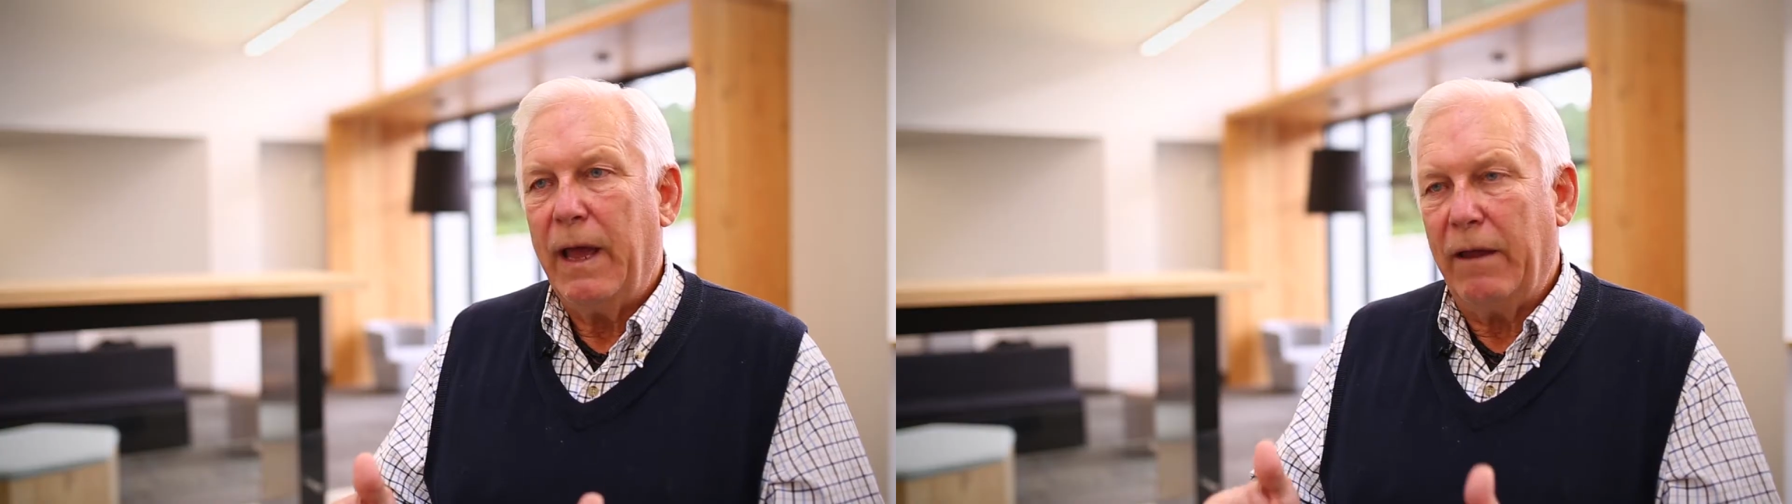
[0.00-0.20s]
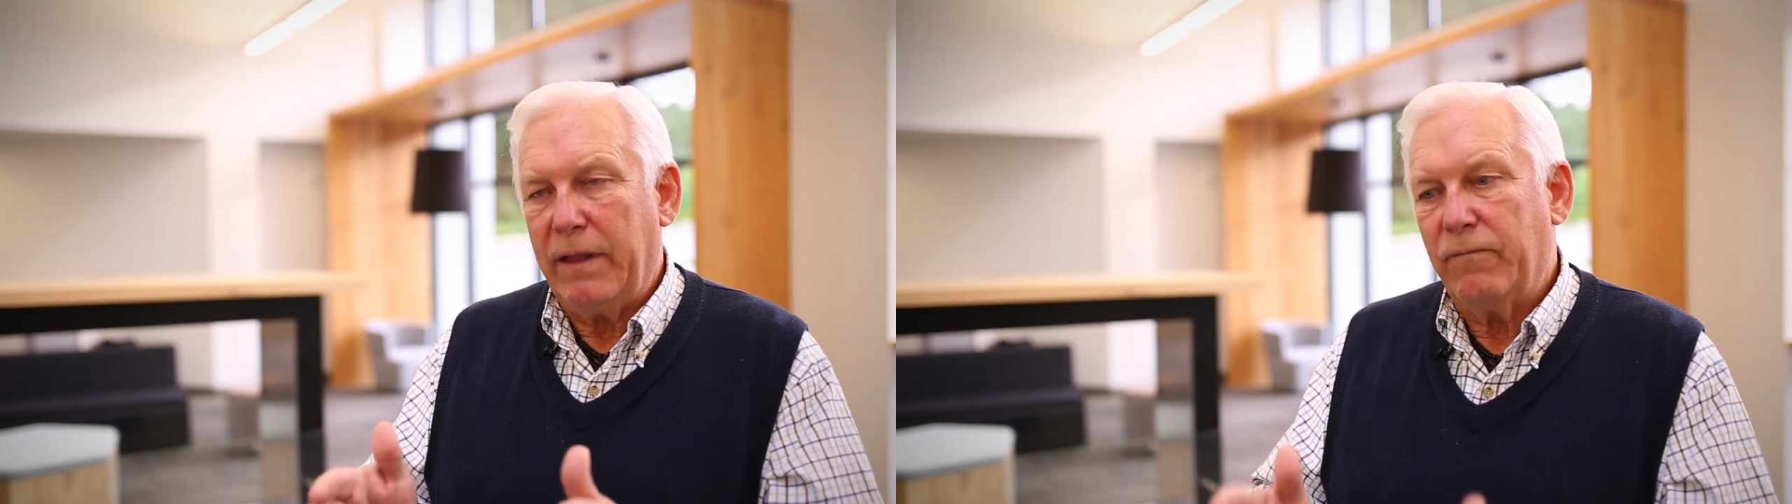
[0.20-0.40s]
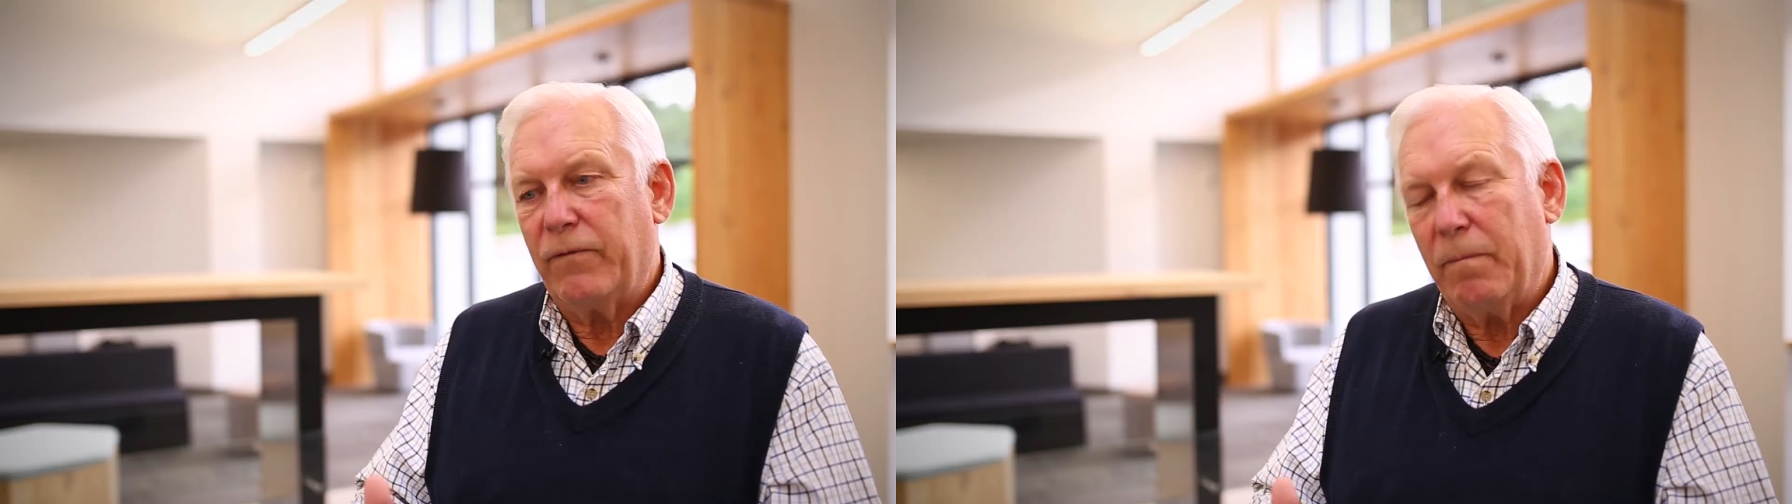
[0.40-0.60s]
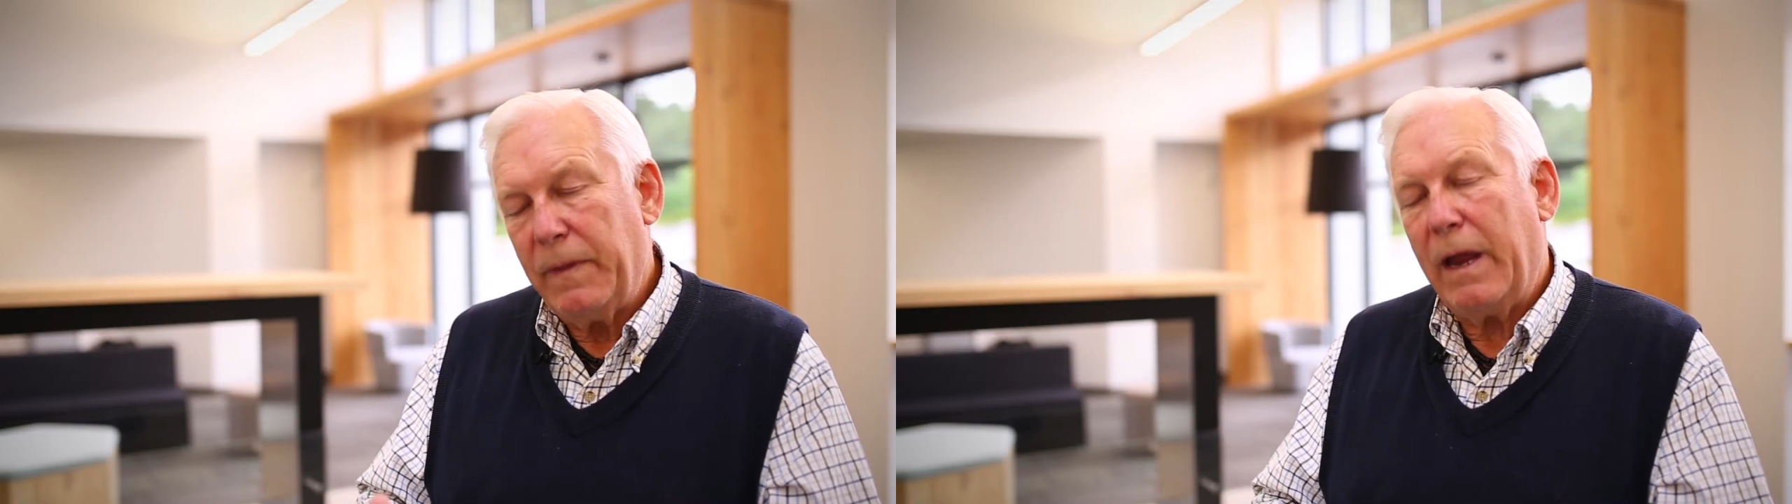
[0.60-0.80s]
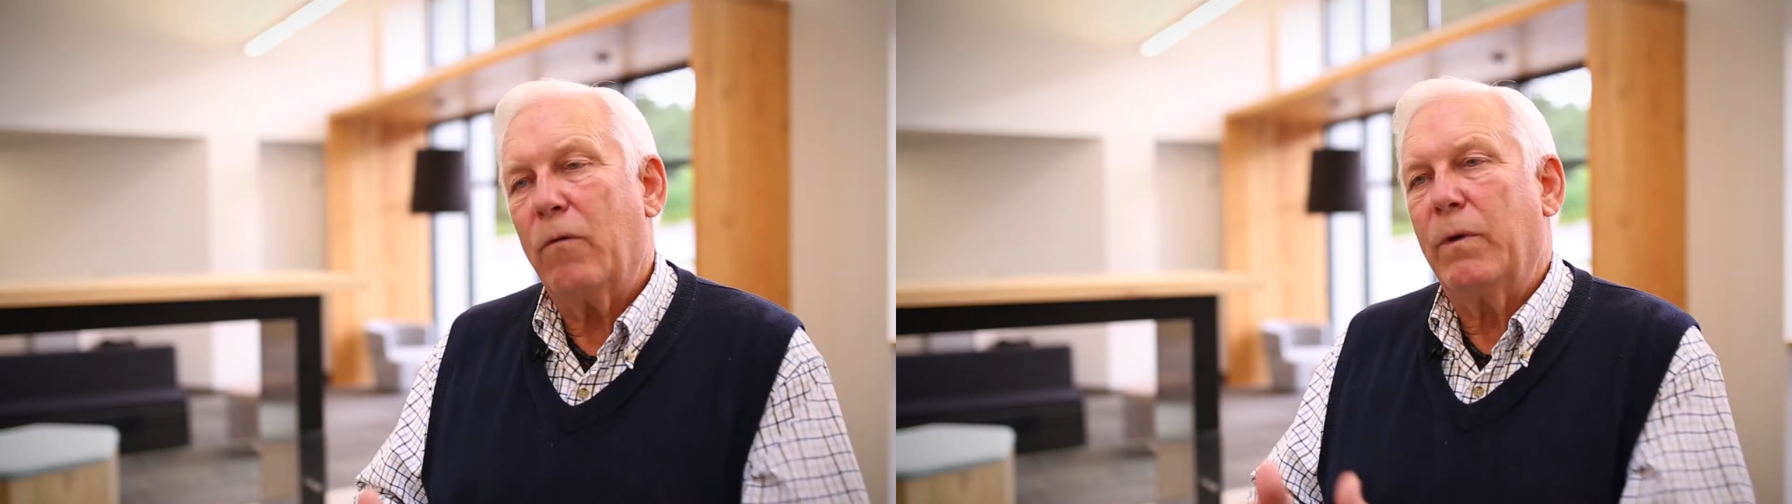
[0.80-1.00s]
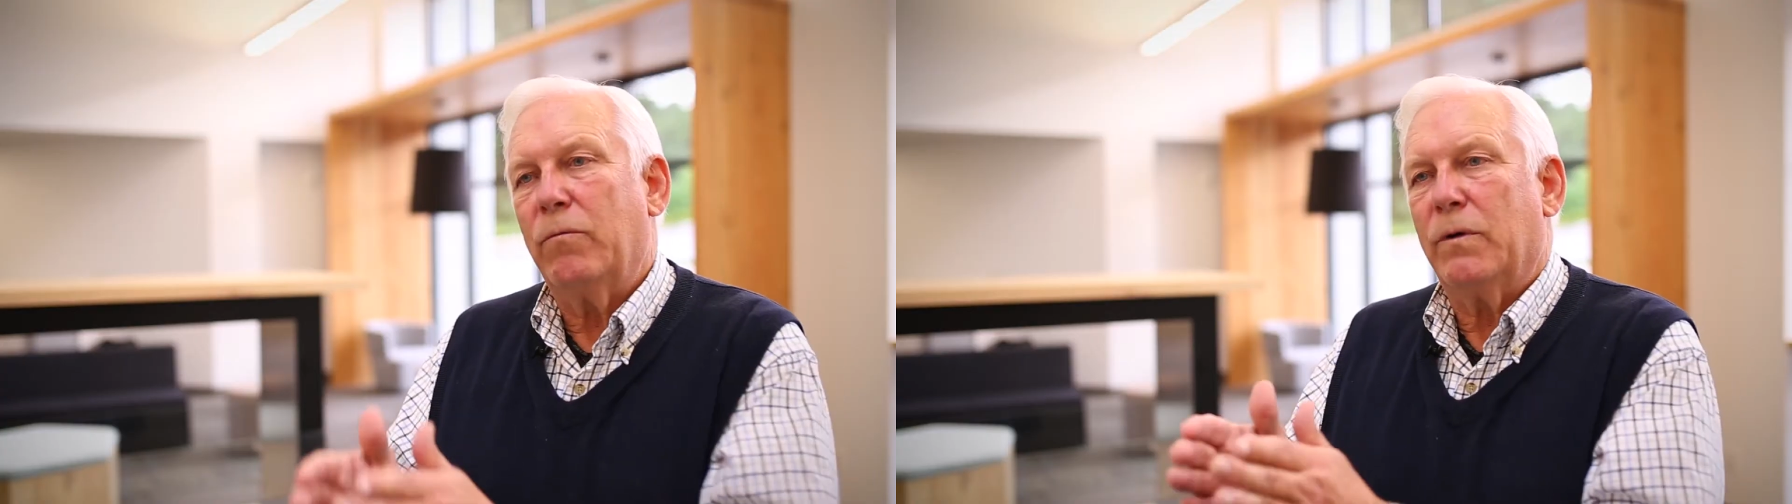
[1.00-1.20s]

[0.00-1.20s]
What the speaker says: And then from there, we